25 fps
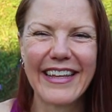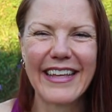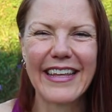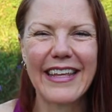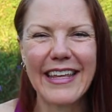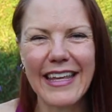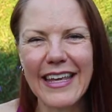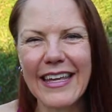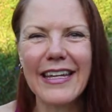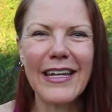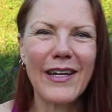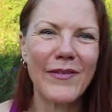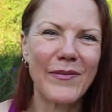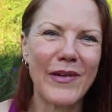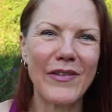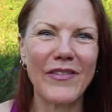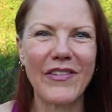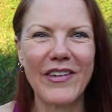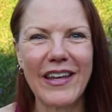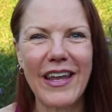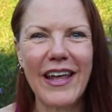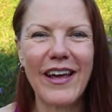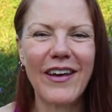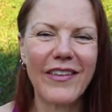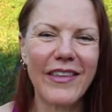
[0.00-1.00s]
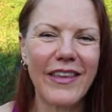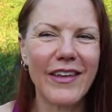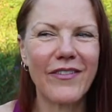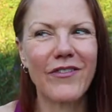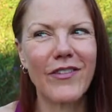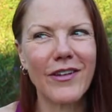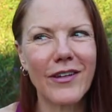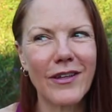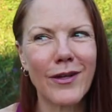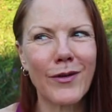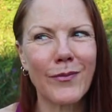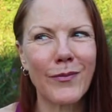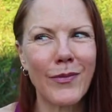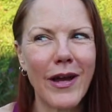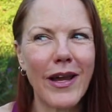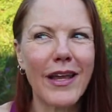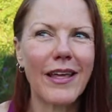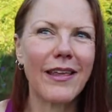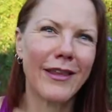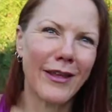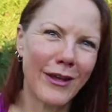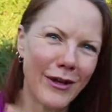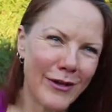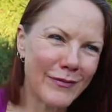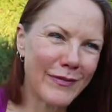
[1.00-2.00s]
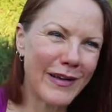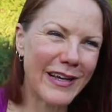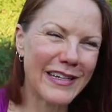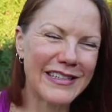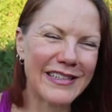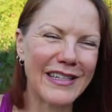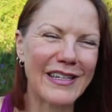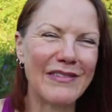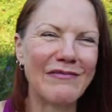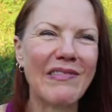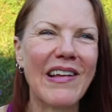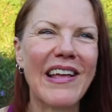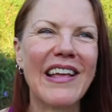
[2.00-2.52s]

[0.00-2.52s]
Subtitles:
Getting up every now and then for a little break and then going back to sleep.